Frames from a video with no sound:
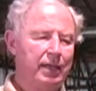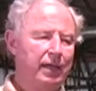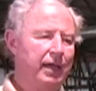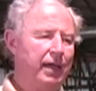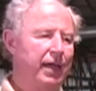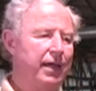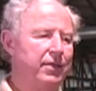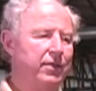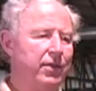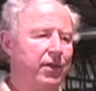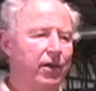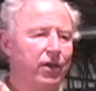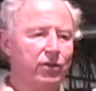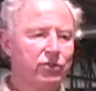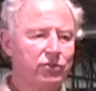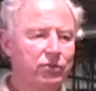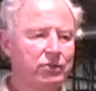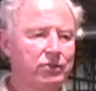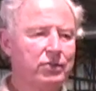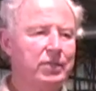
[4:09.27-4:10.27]
And there are
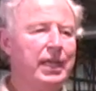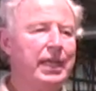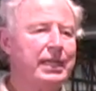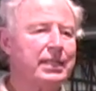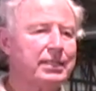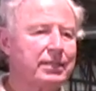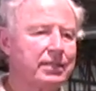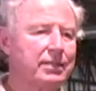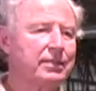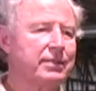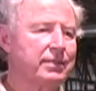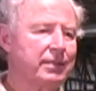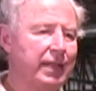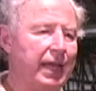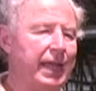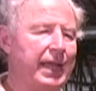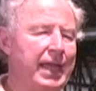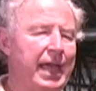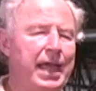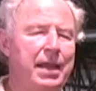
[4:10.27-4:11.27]
six,
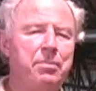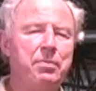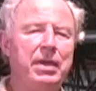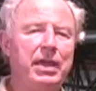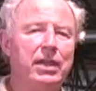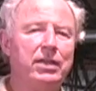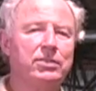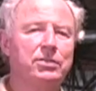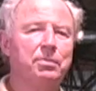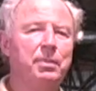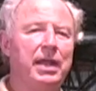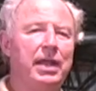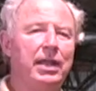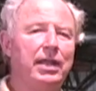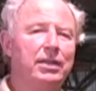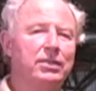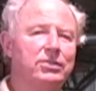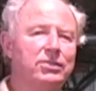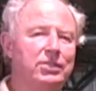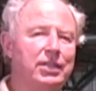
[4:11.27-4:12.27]
they can be as many
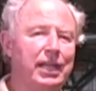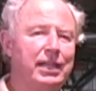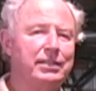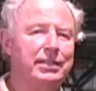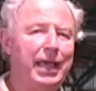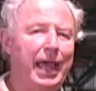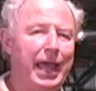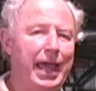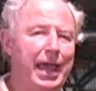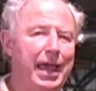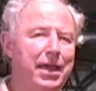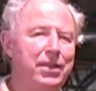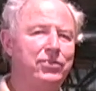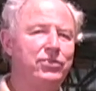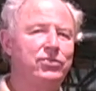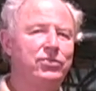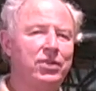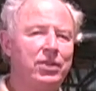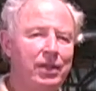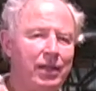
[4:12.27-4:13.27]
as six
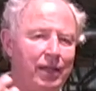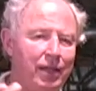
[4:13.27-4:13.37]
heads